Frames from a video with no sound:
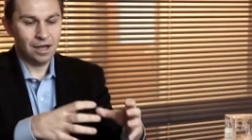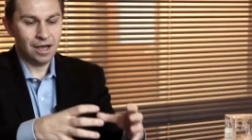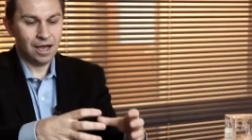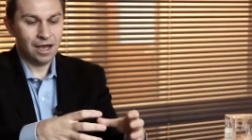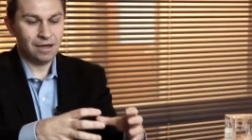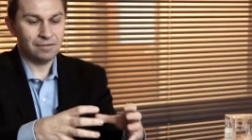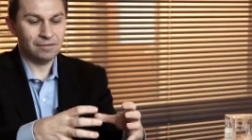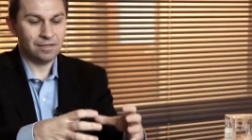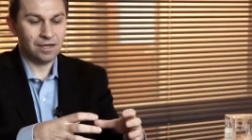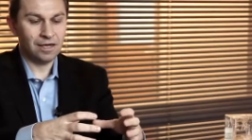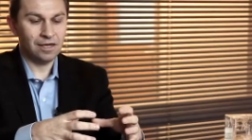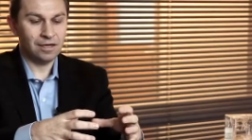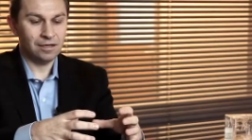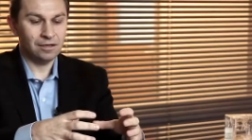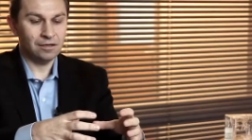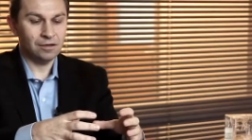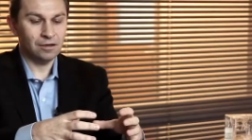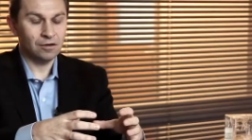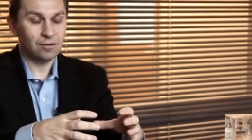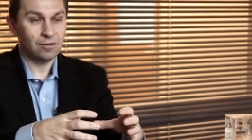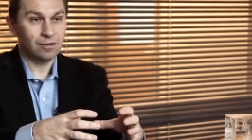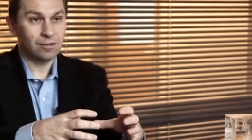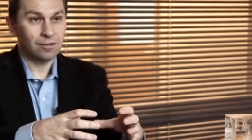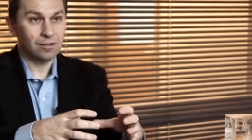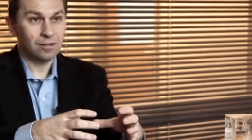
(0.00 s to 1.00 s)
and they
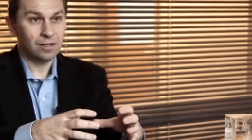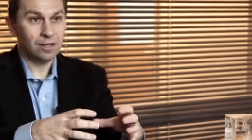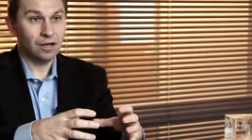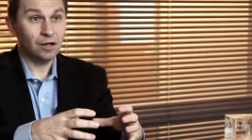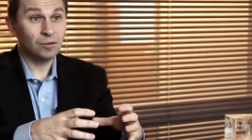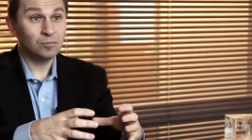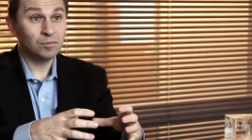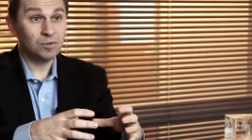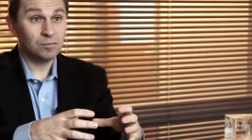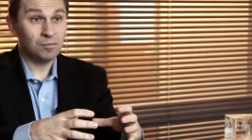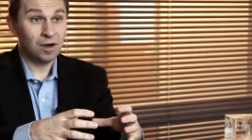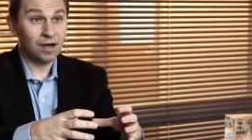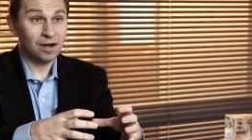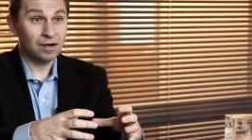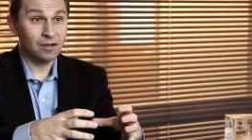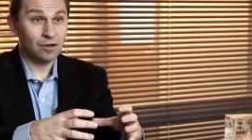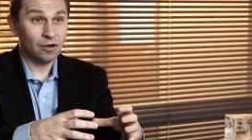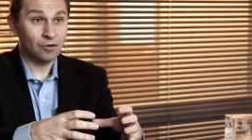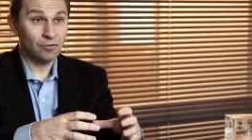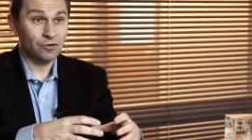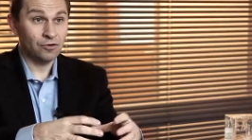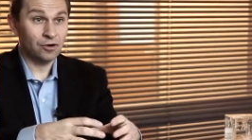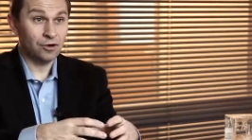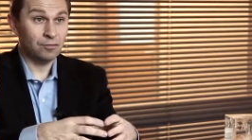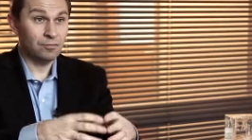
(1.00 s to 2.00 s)
help the
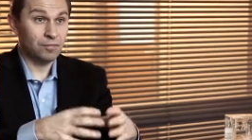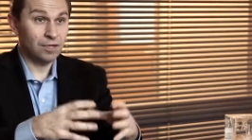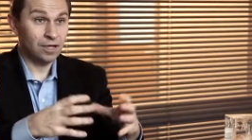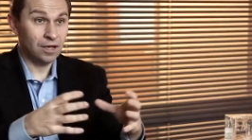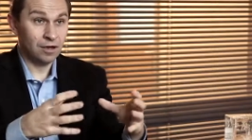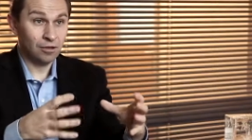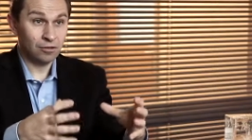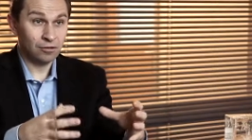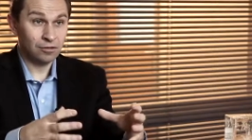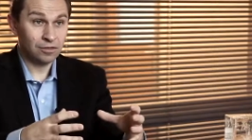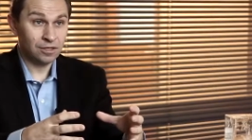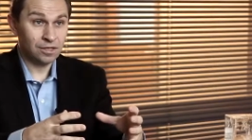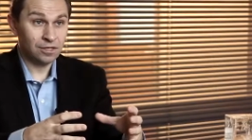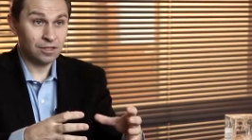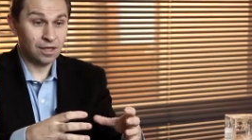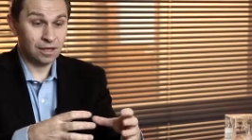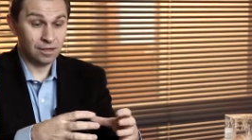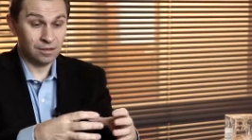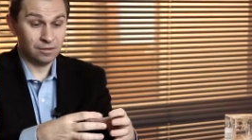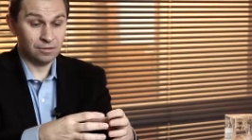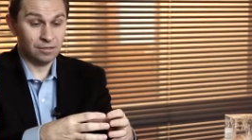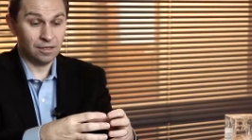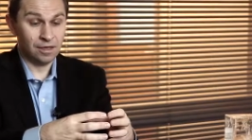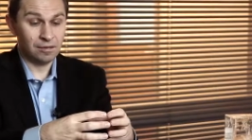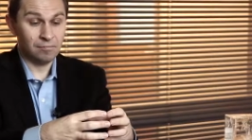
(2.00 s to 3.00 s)
mitochondria be healthy.
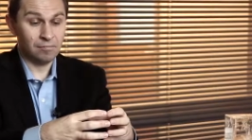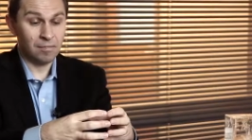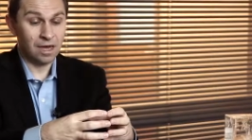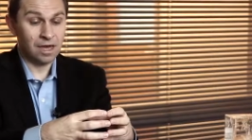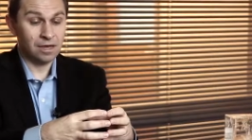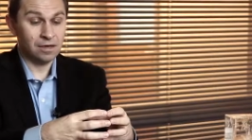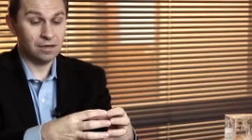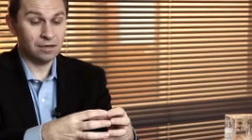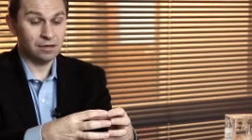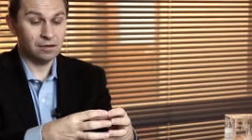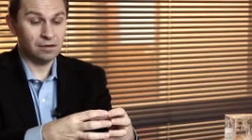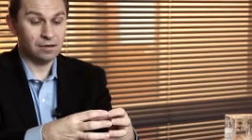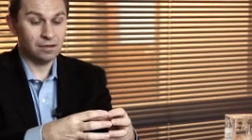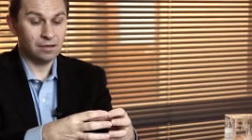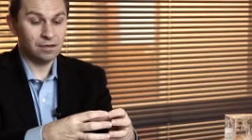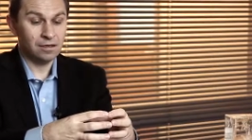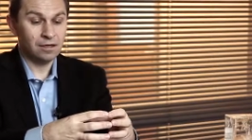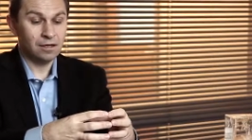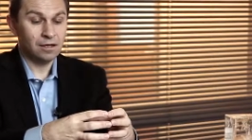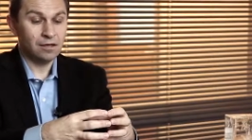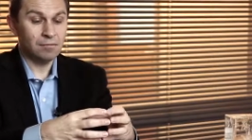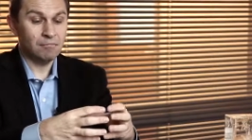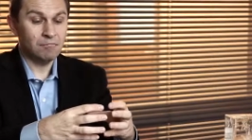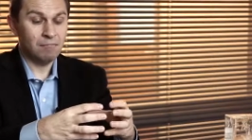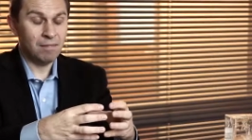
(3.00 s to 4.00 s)
They, they make it
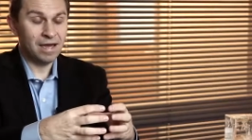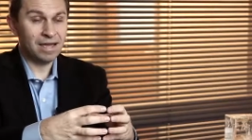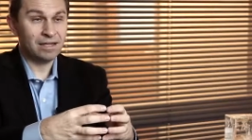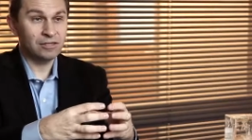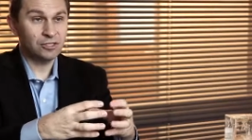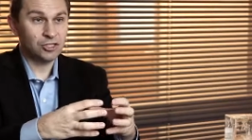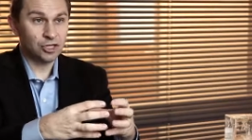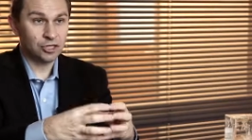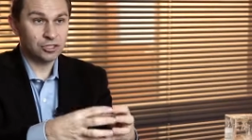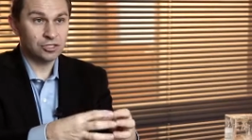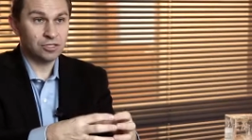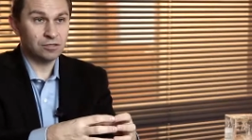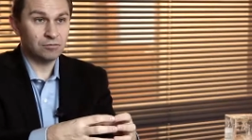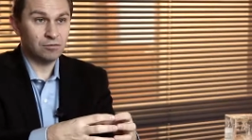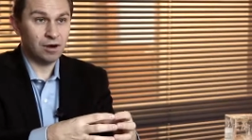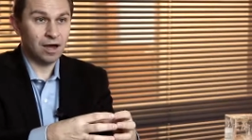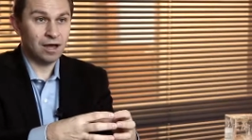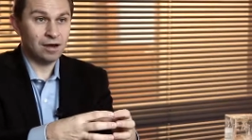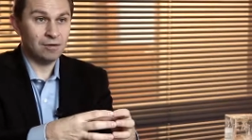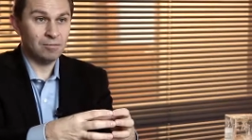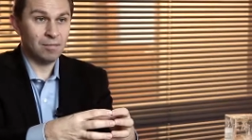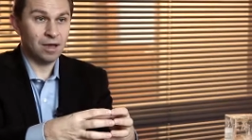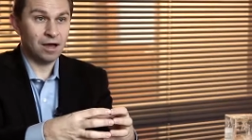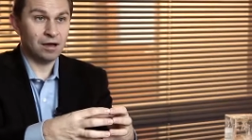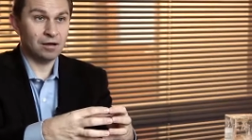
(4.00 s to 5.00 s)
make just the
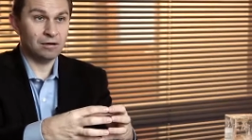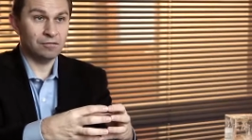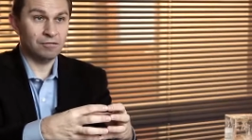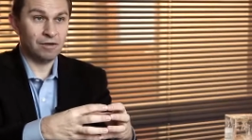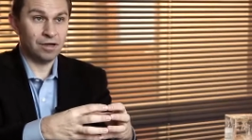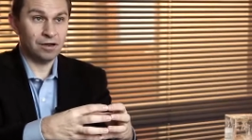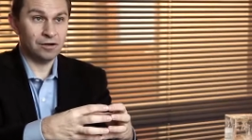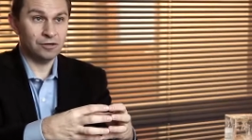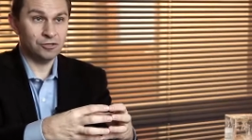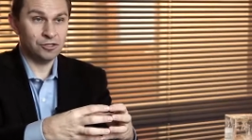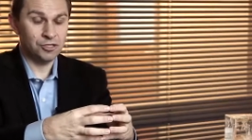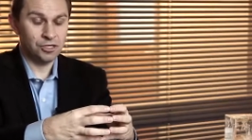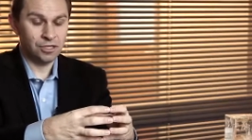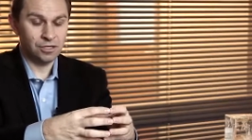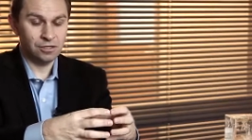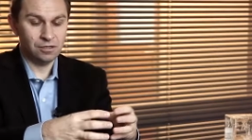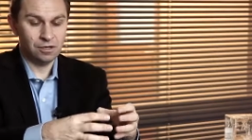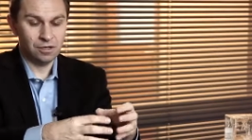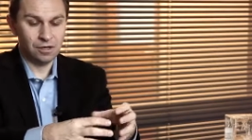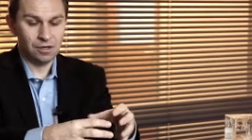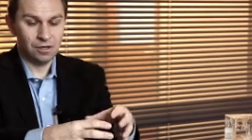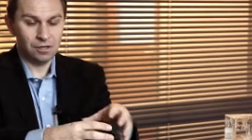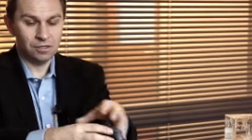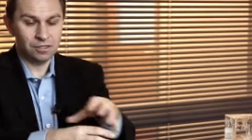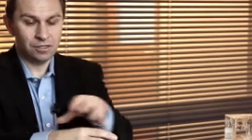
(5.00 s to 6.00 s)
right amount of energy
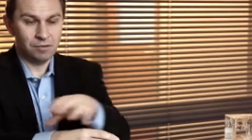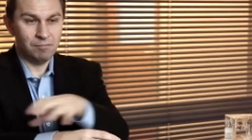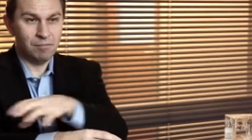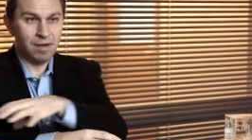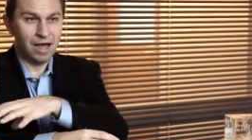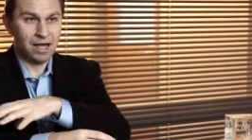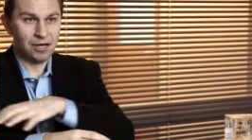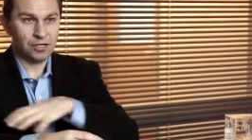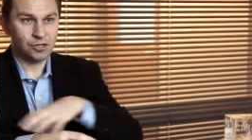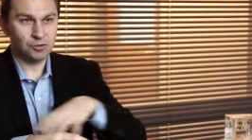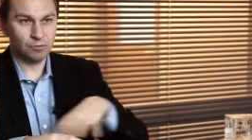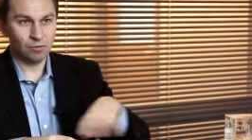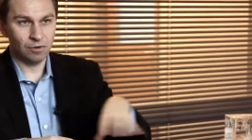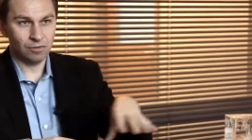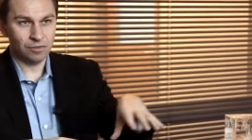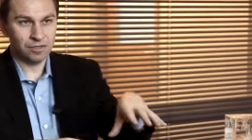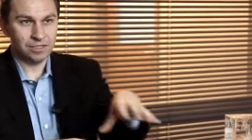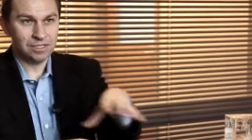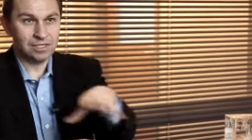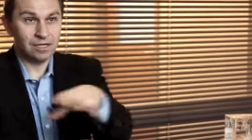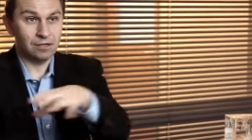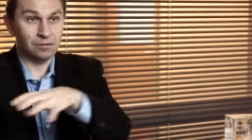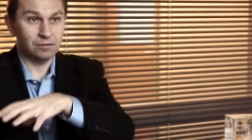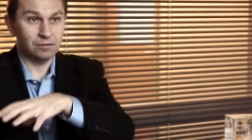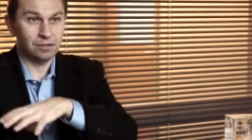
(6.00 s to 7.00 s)
to match what the
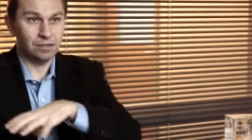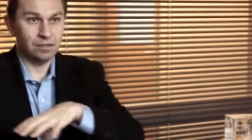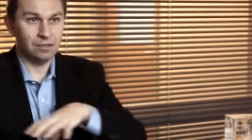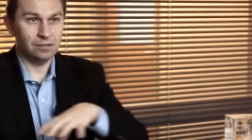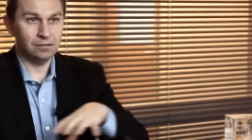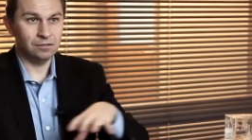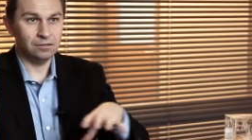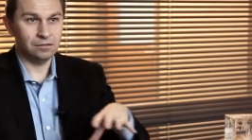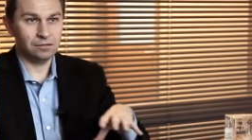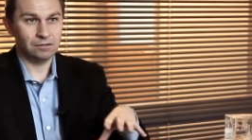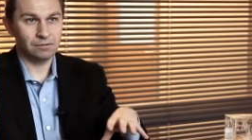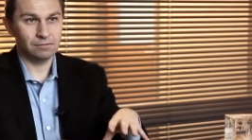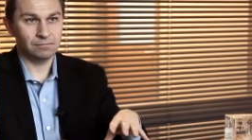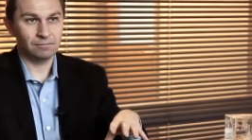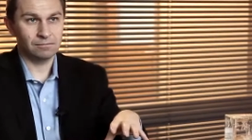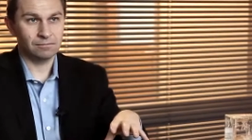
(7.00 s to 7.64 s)
cell needs.